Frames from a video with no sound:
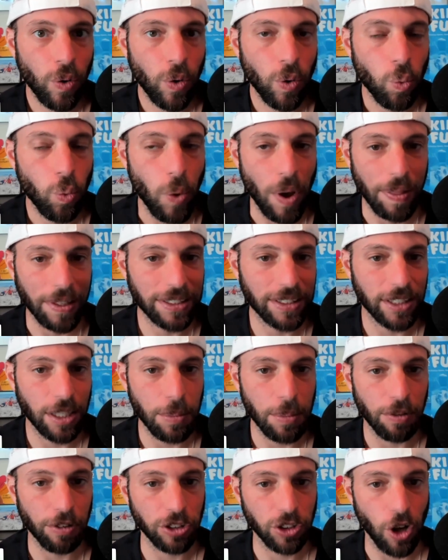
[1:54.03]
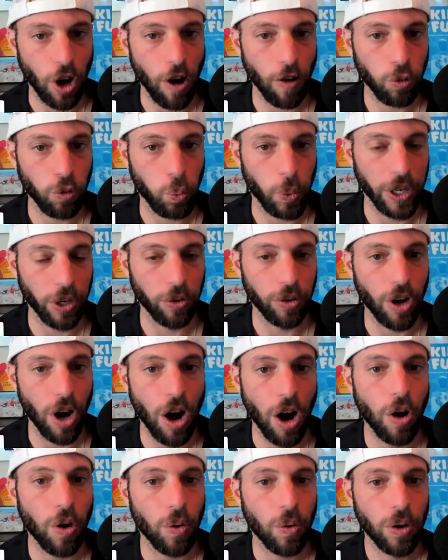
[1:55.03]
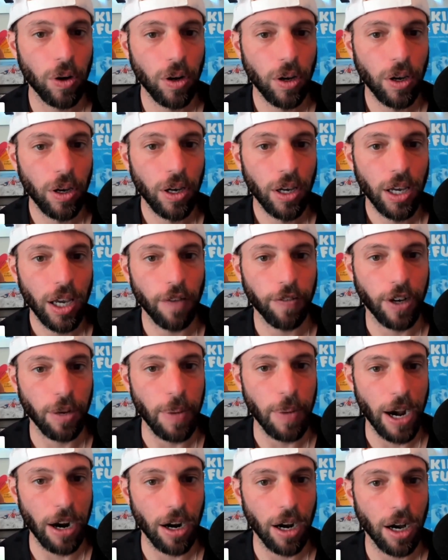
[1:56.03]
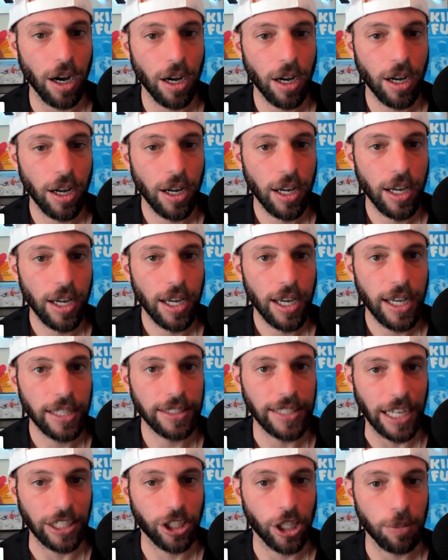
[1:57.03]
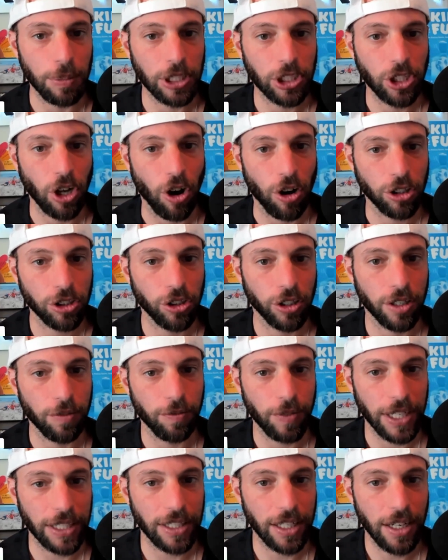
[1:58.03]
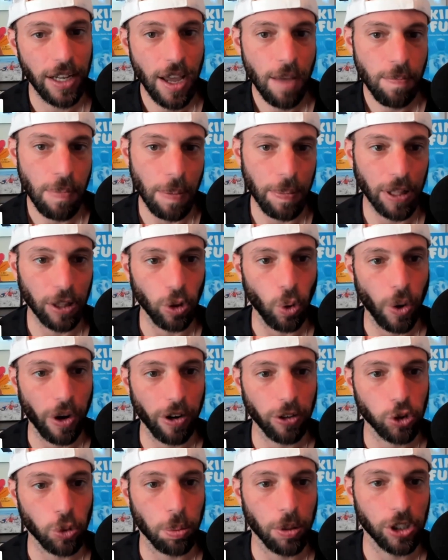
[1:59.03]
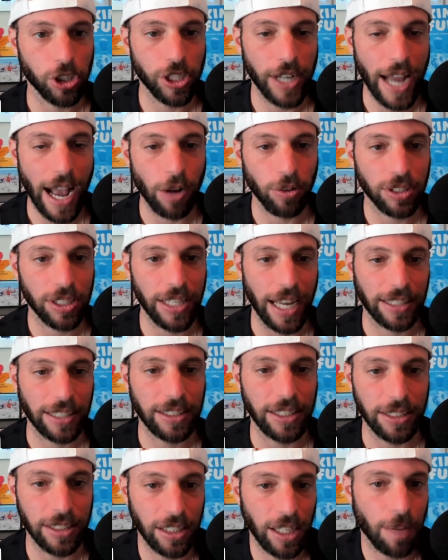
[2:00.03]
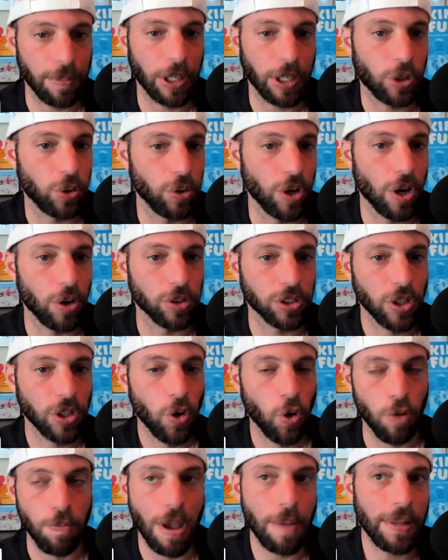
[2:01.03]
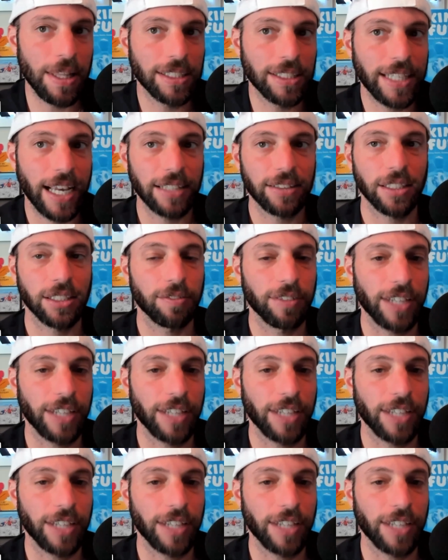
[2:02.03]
when this is going to be resolved. We don't know if Kamara is actually going to be charged or convicted. Maybe the lawyers will push it out to next season. I mean, who knows? Or maybe this case doesn't even